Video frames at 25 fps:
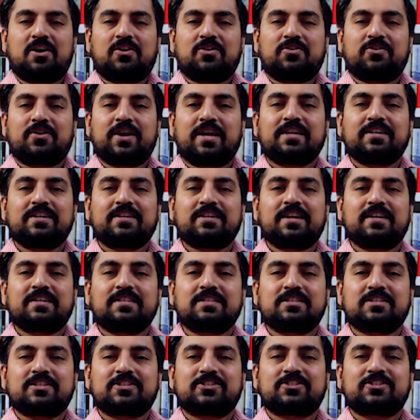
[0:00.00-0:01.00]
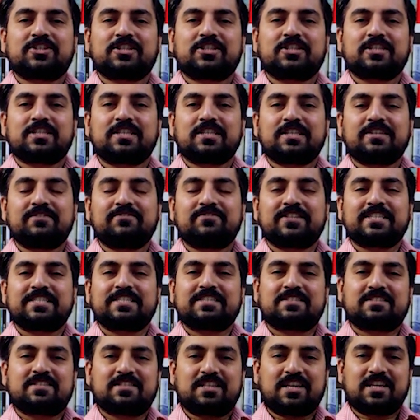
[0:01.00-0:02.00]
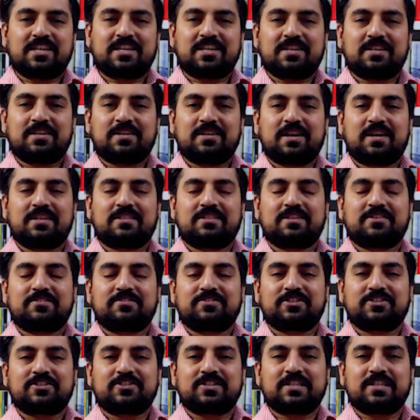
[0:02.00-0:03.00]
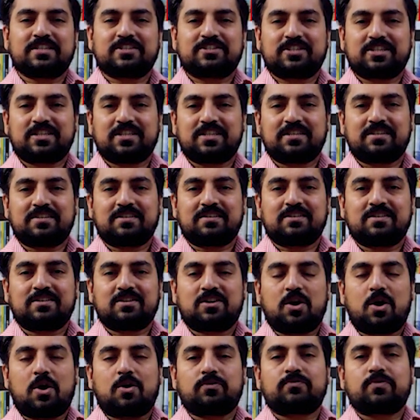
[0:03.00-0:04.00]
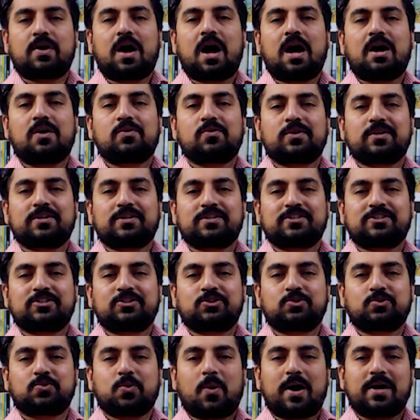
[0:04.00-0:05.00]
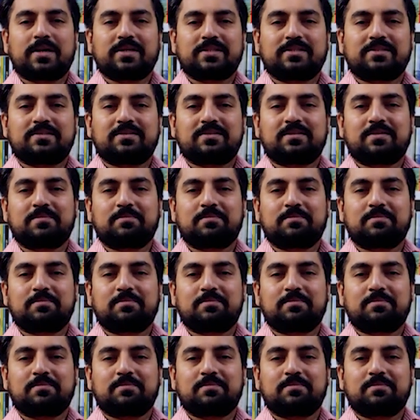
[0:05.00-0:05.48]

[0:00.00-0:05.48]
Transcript: ringing the city we see in the vicinity of our twined